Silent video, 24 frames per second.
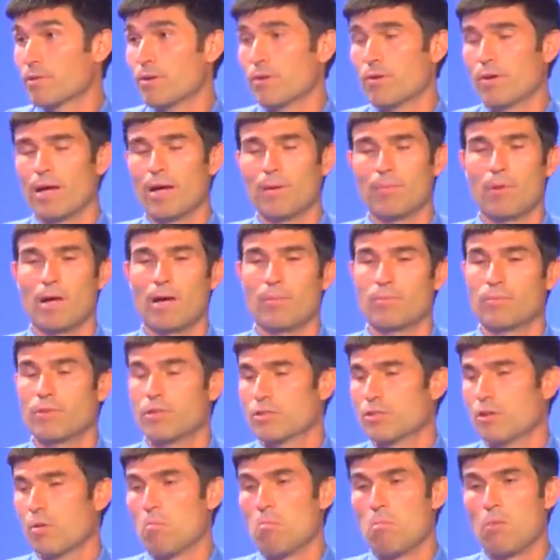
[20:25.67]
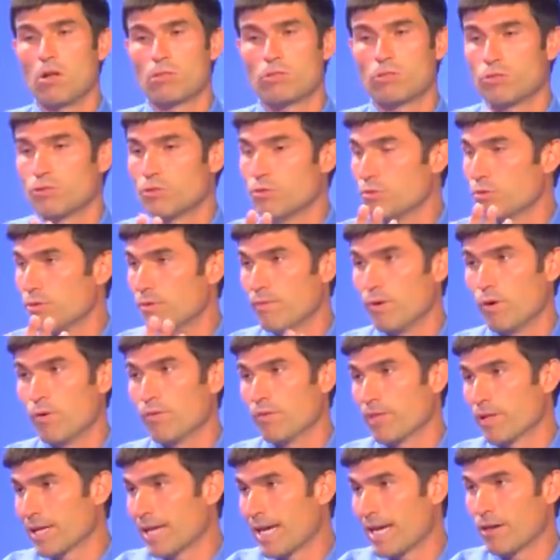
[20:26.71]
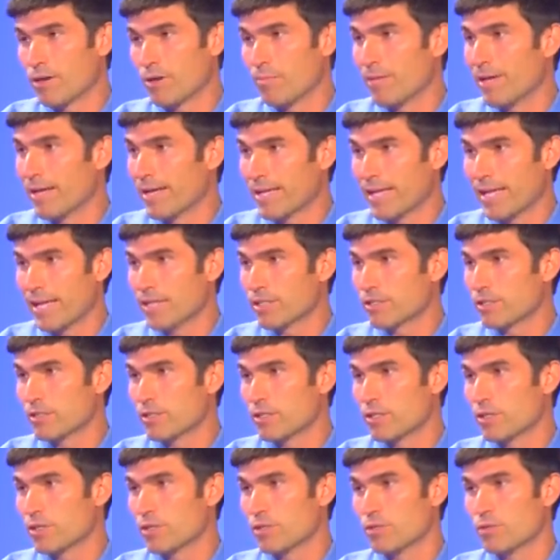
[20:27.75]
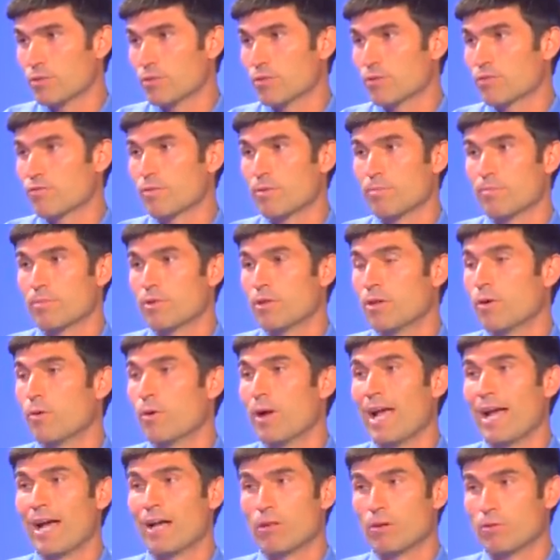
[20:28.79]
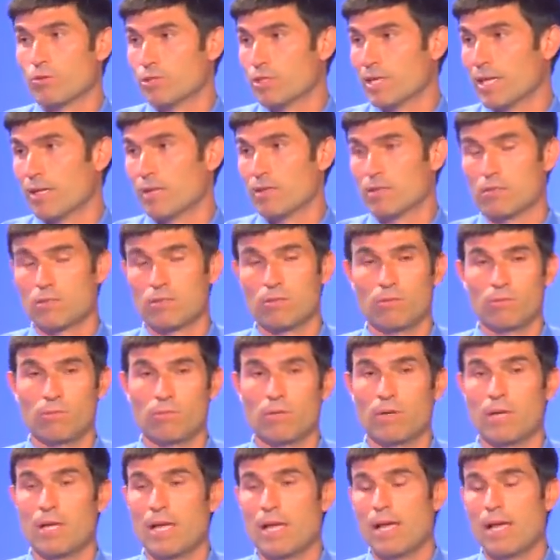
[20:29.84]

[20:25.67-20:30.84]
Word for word: You know, I'm, I'm, there's a multitude of over-the-counter medications that you can use, from you know aloe gels to